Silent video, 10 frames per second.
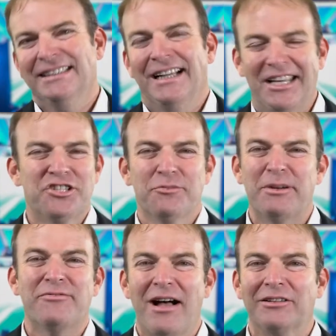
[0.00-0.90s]
I guess you've been
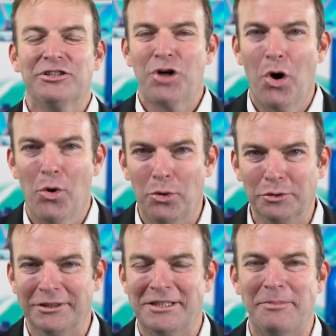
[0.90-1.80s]

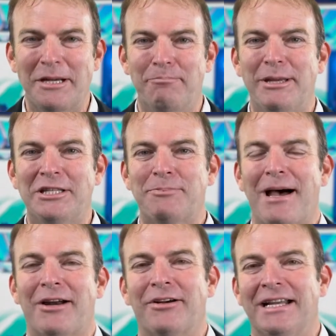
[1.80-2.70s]
voluntold to be a bid
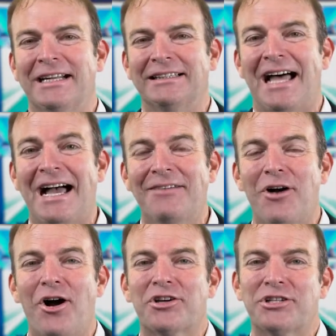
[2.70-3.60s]
spotter in a live
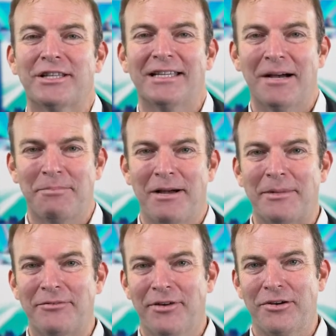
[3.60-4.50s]
auction at the
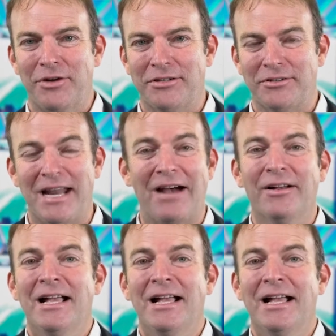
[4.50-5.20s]
upcoming fundraiser. Now,